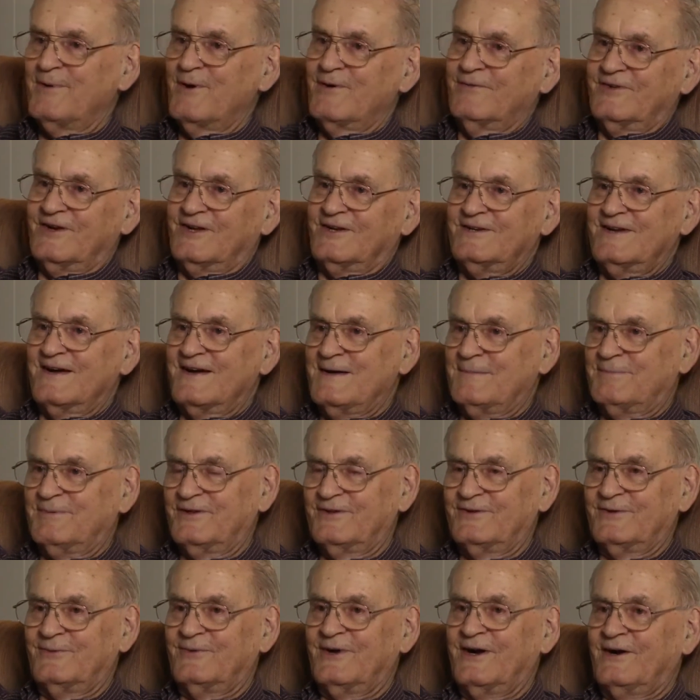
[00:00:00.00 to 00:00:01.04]
over the top of
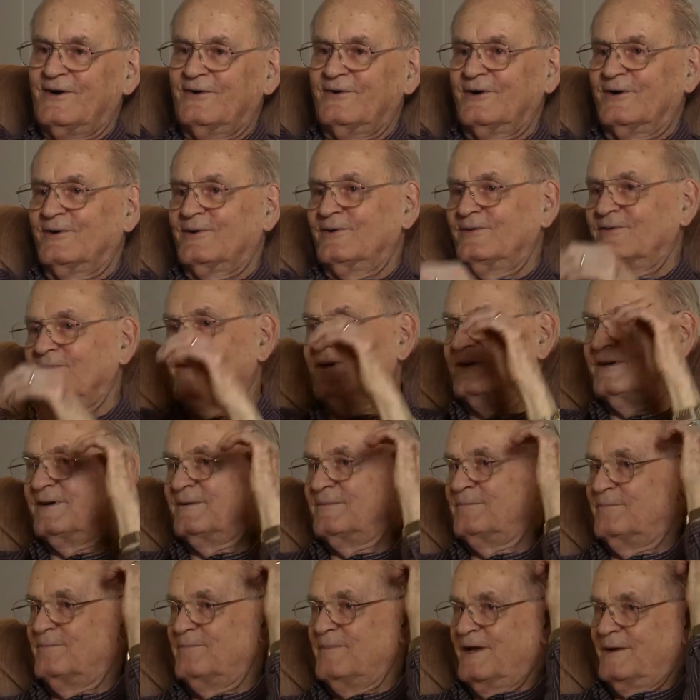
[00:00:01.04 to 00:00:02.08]
the railroad
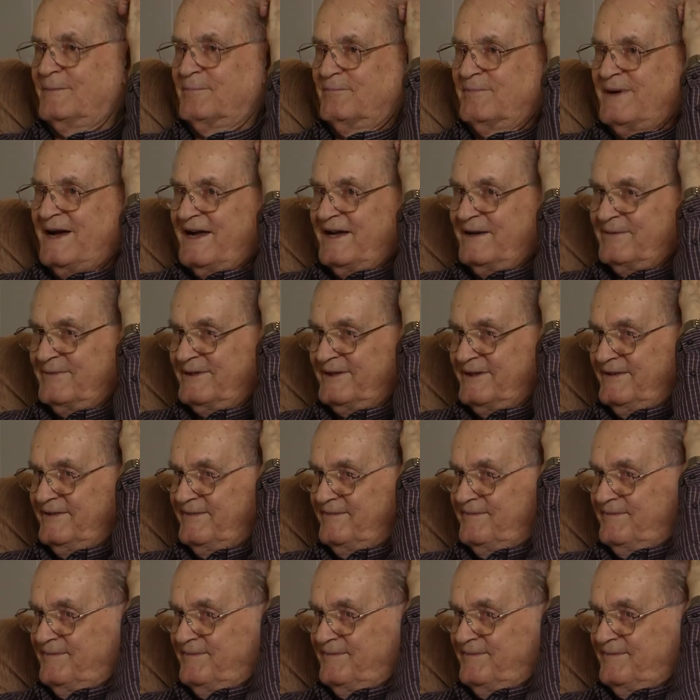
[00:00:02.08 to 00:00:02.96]
embankment.